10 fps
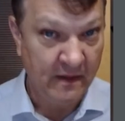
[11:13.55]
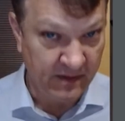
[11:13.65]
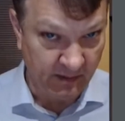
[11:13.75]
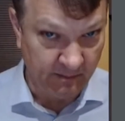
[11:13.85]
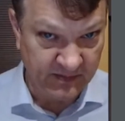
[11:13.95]

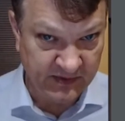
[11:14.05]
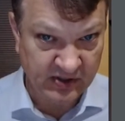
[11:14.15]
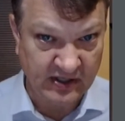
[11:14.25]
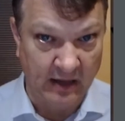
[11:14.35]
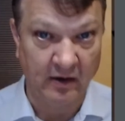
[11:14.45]
The
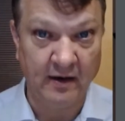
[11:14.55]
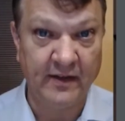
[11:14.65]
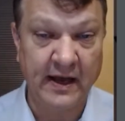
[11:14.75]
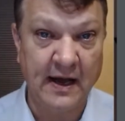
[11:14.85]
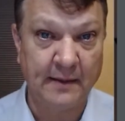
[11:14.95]
seller of
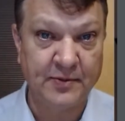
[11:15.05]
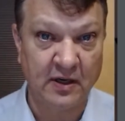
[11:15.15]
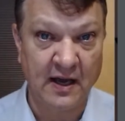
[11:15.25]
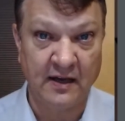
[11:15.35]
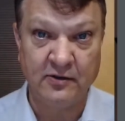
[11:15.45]
that
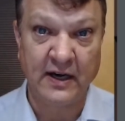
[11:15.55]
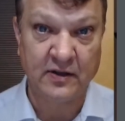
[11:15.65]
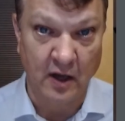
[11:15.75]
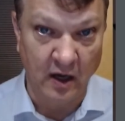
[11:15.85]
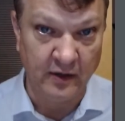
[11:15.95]
option
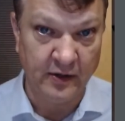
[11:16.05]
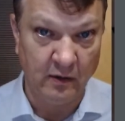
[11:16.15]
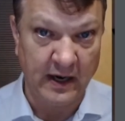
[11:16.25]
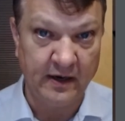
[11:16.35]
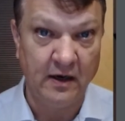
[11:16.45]
contract, the
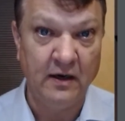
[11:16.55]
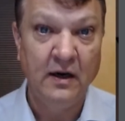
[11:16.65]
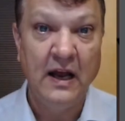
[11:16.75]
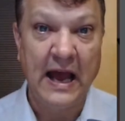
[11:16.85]
underwriter,